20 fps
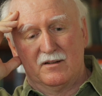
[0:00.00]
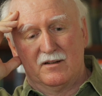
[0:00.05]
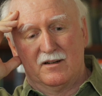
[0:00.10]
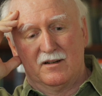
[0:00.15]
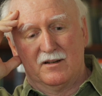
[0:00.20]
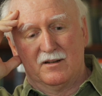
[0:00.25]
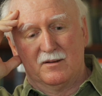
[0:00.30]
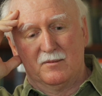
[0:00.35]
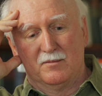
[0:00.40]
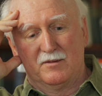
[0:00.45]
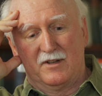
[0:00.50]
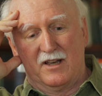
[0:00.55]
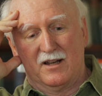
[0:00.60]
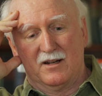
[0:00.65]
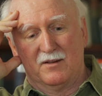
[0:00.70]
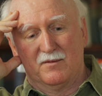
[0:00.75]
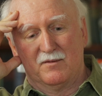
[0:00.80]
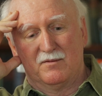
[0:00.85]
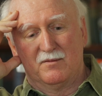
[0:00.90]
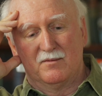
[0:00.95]
uh,
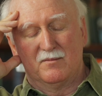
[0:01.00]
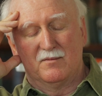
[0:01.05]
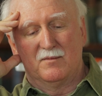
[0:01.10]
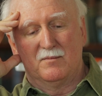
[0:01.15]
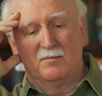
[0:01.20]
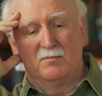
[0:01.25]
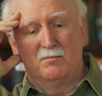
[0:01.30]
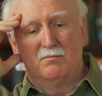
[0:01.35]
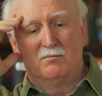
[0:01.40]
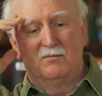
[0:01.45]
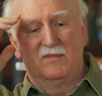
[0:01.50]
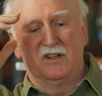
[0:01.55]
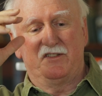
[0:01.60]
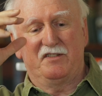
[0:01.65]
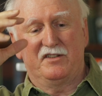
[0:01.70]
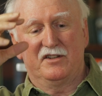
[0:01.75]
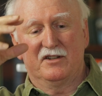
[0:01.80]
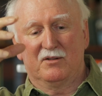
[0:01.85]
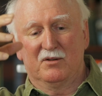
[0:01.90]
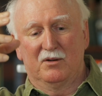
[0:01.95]
kind of
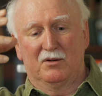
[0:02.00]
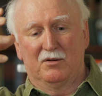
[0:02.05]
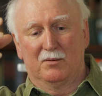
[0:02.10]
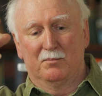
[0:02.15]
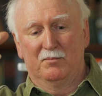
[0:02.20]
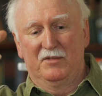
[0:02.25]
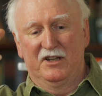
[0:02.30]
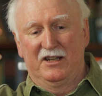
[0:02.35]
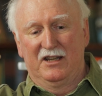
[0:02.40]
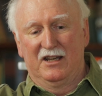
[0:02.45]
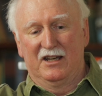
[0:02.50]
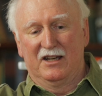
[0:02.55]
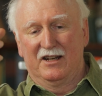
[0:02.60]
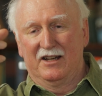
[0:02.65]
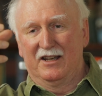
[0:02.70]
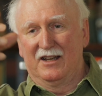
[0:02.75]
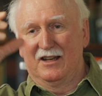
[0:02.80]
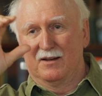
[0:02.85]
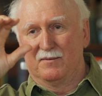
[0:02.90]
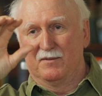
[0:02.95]
mystical
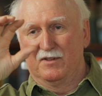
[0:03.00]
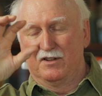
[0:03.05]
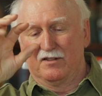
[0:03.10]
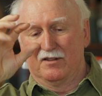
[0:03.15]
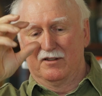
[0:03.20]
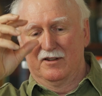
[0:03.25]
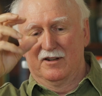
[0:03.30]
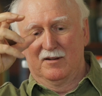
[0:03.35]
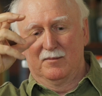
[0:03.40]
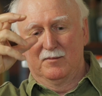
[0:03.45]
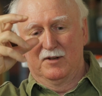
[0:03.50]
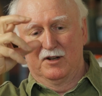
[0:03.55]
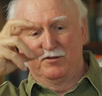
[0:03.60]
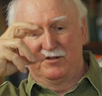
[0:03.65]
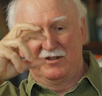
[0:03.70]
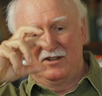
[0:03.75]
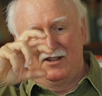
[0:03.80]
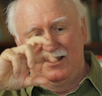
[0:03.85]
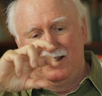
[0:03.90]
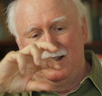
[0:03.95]
beginning of this little
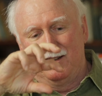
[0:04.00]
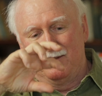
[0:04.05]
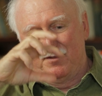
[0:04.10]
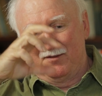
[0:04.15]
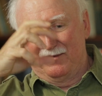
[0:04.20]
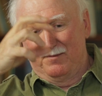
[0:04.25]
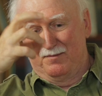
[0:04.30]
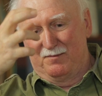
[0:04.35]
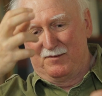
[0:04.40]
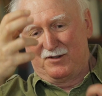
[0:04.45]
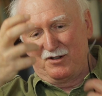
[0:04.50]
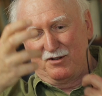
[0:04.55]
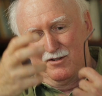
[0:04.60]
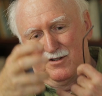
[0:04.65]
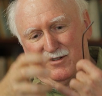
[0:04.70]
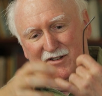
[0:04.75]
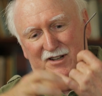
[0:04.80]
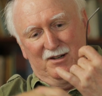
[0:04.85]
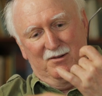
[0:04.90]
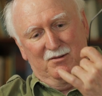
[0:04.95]
motif
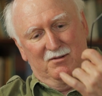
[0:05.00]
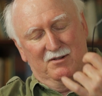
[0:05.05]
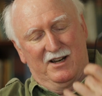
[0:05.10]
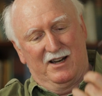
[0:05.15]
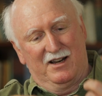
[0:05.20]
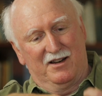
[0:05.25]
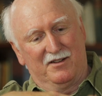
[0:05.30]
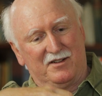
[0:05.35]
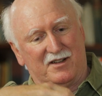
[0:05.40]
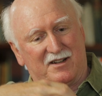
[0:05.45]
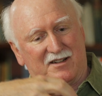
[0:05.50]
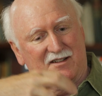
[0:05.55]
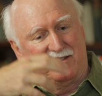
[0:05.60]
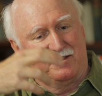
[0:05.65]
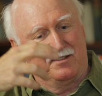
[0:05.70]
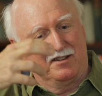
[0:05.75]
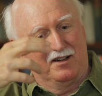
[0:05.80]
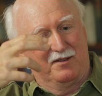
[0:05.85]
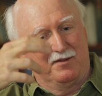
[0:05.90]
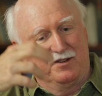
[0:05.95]
turning around on
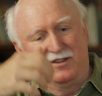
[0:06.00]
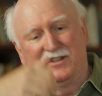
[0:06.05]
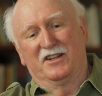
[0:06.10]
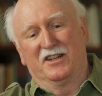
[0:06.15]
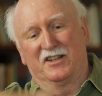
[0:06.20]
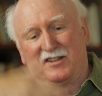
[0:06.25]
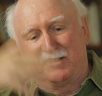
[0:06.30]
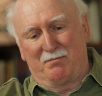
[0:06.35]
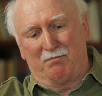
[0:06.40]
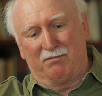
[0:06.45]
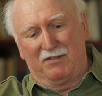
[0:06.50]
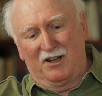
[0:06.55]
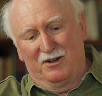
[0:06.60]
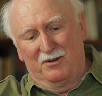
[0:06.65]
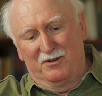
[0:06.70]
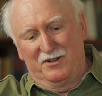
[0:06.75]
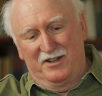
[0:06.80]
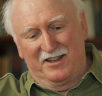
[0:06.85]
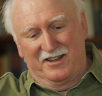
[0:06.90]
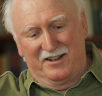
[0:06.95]
itself and then
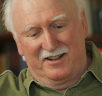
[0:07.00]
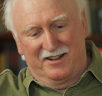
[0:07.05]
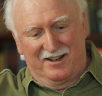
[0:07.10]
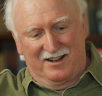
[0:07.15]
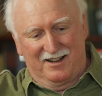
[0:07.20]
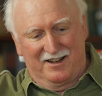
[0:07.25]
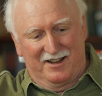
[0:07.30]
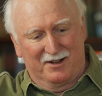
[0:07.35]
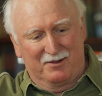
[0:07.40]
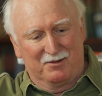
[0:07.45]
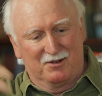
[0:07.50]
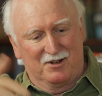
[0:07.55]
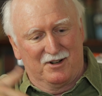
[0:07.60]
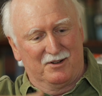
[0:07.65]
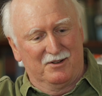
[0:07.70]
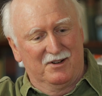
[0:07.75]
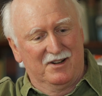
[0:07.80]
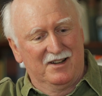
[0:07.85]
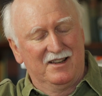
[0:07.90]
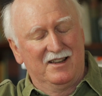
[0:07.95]
exploding in an
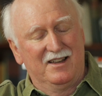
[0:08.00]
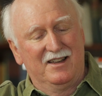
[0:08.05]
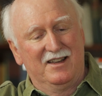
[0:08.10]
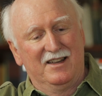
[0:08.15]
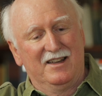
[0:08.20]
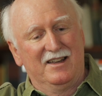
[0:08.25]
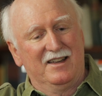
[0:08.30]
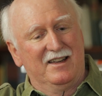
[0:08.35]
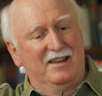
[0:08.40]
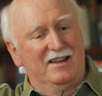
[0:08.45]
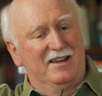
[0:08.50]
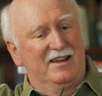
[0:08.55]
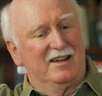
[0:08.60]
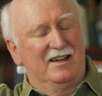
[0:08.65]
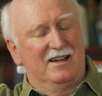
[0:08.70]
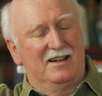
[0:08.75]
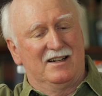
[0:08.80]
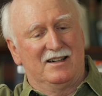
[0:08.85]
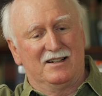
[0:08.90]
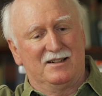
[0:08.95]
allegro.
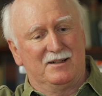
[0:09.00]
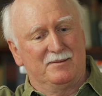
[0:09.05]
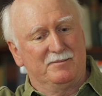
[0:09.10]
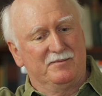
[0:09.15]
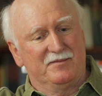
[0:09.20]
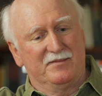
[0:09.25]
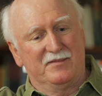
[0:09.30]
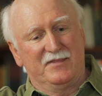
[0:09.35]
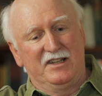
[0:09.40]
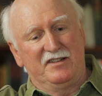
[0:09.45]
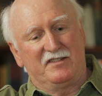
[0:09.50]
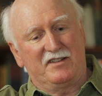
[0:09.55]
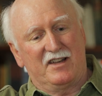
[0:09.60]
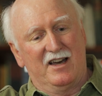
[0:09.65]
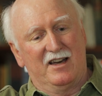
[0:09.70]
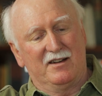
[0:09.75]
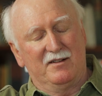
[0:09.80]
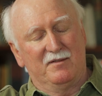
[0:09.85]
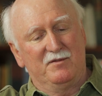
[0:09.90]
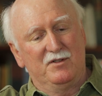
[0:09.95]
Um, these
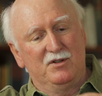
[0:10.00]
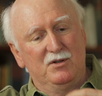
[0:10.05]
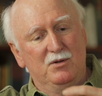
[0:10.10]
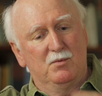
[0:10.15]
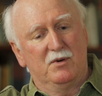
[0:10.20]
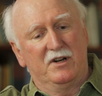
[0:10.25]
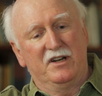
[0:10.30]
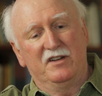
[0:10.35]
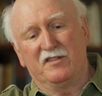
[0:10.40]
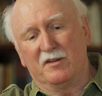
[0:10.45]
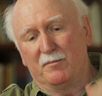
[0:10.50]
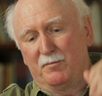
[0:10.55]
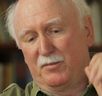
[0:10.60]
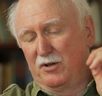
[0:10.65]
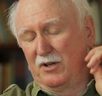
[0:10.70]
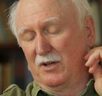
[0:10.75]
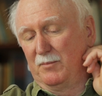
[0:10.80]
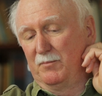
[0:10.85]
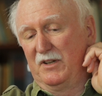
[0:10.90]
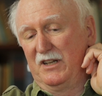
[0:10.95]
kind of new ways of
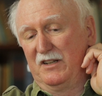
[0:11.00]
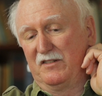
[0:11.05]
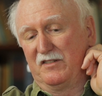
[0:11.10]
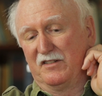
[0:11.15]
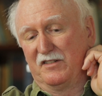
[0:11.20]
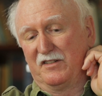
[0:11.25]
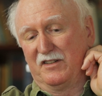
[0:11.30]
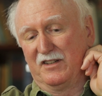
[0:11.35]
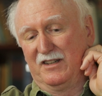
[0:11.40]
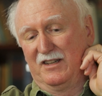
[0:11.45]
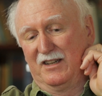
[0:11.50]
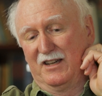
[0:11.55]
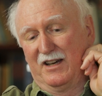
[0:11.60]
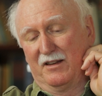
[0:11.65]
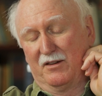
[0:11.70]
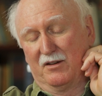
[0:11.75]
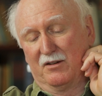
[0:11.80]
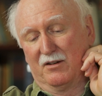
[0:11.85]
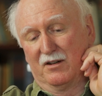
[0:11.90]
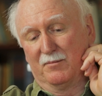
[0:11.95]
putting pieces
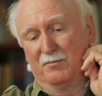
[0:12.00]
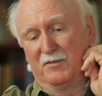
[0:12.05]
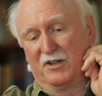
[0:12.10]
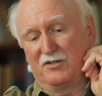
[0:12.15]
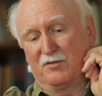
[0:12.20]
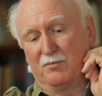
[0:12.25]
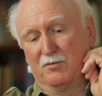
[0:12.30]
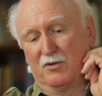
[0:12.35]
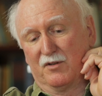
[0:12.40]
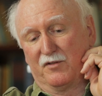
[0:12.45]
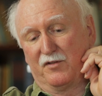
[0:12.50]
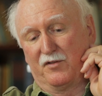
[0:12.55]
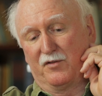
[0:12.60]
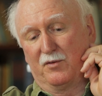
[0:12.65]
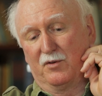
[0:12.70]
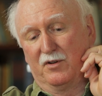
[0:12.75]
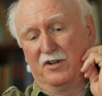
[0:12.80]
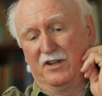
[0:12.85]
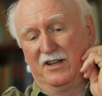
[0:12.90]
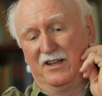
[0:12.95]
together in much more
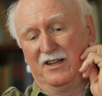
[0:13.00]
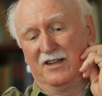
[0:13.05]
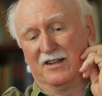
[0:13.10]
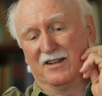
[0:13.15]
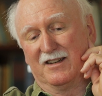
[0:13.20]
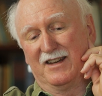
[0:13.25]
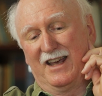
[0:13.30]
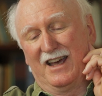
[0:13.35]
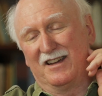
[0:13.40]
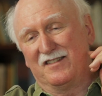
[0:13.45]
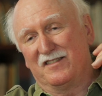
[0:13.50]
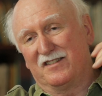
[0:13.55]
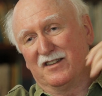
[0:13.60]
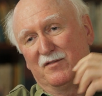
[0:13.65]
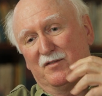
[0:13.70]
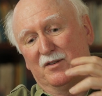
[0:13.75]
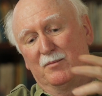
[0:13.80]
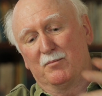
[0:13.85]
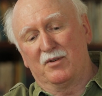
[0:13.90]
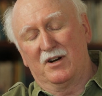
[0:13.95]
free and as
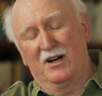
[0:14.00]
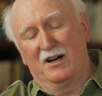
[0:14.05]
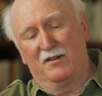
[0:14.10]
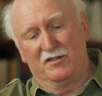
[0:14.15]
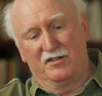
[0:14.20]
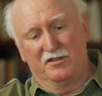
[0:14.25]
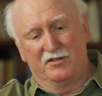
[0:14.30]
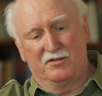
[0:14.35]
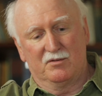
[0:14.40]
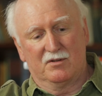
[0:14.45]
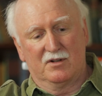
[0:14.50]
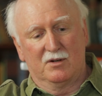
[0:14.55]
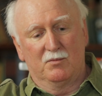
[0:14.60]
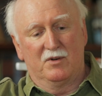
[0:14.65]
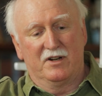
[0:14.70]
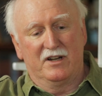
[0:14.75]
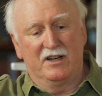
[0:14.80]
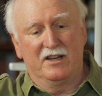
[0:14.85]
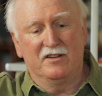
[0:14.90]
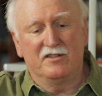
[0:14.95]
if improvisatory
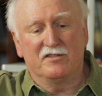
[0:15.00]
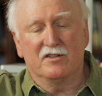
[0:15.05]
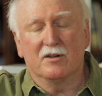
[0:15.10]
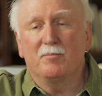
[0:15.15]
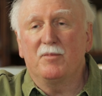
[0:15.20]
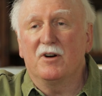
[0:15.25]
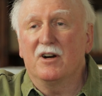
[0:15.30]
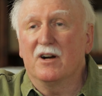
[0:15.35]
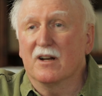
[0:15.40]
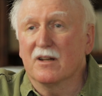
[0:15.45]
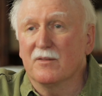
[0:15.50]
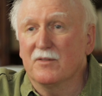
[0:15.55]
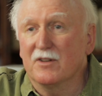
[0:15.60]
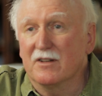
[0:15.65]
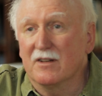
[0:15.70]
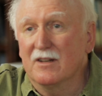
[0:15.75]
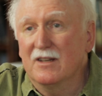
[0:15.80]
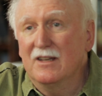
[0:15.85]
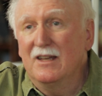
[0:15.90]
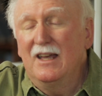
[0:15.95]
ways are part of
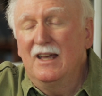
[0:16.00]
it.